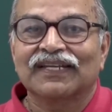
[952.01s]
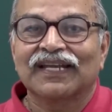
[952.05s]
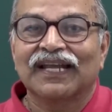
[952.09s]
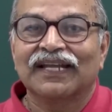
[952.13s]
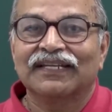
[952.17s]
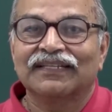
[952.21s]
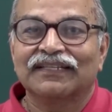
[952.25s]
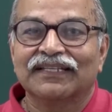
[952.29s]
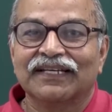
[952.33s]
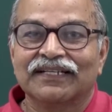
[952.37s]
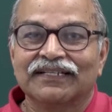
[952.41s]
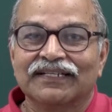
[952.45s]

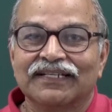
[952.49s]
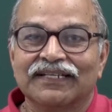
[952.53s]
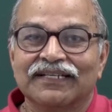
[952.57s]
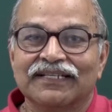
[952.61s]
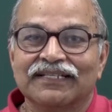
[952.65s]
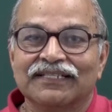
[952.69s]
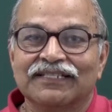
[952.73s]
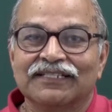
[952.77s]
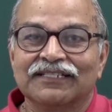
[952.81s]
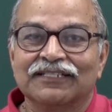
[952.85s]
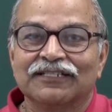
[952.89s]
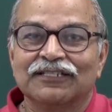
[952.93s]
and that
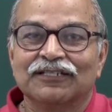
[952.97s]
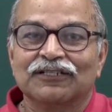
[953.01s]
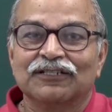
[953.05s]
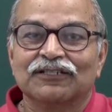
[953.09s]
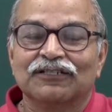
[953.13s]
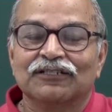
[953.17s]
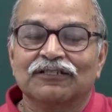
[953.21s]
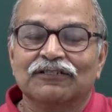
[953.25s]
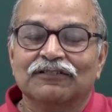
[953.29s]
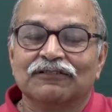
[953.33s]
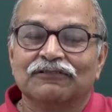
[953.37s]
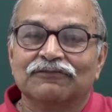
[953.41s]
is,
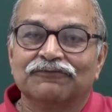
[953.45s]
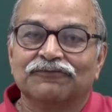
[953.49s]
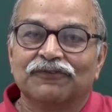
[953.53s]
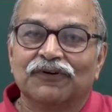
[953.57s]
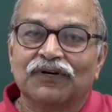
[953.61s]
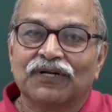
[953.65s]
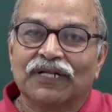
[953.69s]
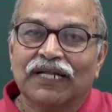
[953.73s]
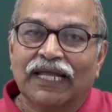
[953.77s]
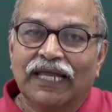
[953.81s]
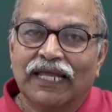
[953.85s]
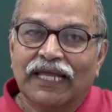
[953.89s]

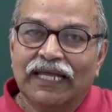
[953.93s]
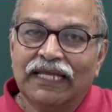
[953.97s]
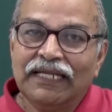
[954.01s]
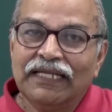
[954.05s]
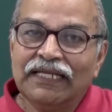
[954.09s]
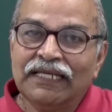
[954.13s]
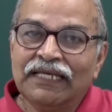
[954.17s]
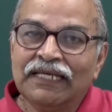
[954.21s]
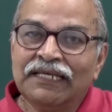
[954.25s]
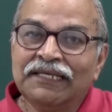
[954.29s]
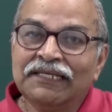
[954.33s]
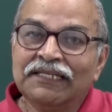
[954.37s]
for
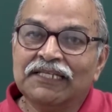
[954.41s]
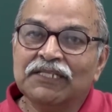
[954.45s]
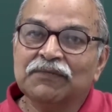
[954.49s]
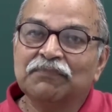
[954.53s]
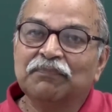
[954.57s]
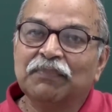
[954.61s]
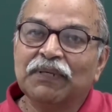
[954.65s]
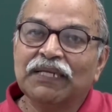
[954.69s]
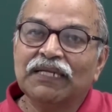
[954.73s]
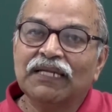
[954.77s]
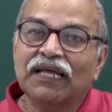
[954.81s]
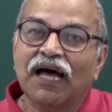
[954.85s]
any
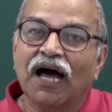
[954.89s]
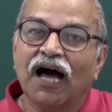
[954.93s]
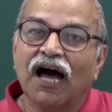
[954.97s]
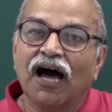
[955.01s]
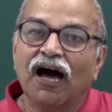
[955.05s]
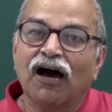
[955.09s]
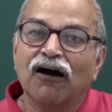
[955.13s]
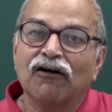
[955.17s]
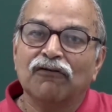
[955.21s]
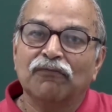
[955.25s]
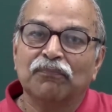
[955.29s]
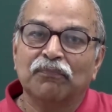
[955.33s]
spin
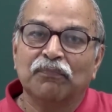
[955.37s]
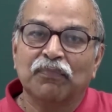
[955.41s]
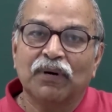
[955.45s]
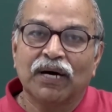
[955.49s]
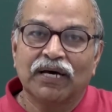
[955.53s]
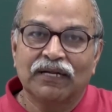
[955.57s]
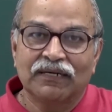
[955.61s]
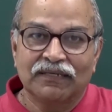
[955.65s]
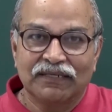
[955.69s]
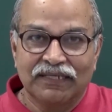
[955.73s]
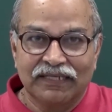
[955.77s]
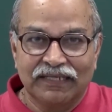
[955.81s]
half
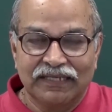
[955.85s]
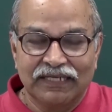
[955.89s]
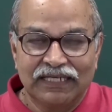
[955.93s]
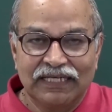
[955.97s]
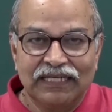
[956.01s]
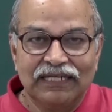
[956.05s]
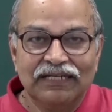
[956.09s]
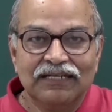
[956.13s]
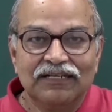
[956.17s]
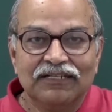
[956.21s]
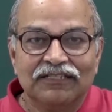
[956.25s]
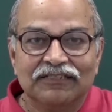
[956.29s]

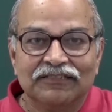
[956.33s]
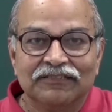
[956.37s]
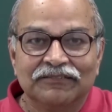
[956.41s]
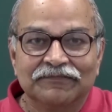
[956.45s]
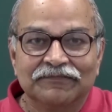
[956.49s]
particle,